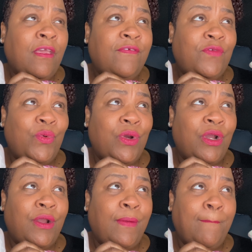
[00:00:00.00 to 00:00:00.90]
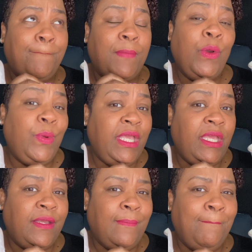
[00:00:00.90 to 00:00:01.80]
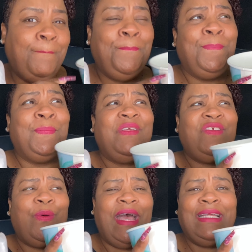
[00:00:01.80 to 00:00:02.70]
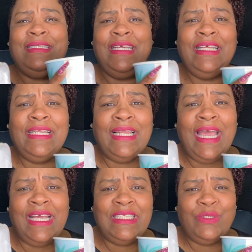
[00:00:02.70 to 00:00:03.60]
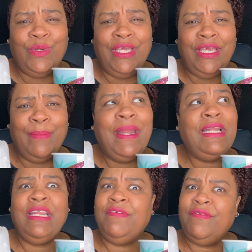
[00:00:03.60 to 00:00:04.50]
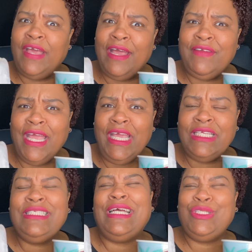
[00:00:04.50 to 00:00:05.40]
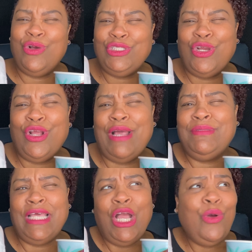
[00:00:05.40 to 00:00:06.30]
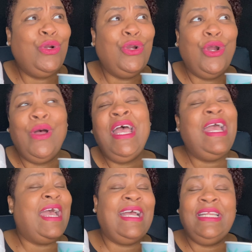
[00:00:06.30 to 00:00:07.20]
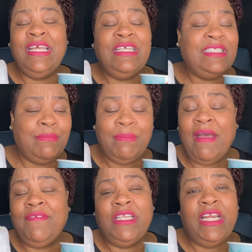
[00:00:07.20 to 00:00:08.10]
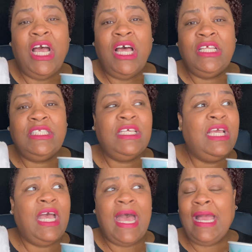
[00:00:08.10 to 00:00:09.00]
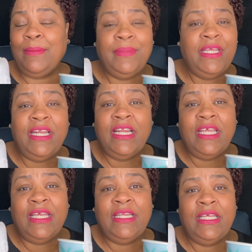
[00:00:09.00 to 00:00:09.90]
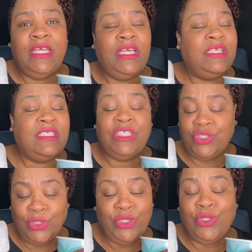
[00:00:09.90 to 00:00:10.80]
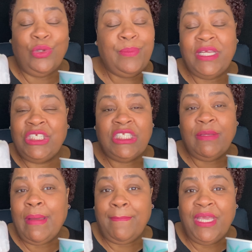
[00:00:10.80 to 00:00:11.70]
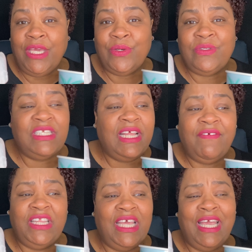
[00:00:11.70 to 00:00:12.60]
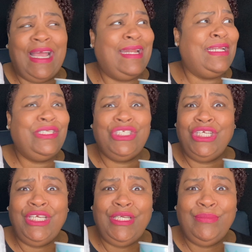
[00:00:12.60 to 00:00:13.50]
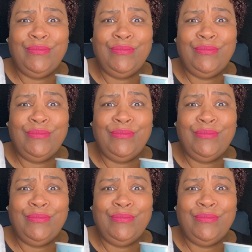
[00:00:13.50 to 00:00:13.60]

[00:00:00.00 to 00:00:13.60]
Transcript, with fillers: for a week. So I did it last week, but I did it for five days and I talked to her and I was like, oh girl, I did it. Send me my $50. I completed it. Sent you your little pictures of my meals and everything. I didn't cheat.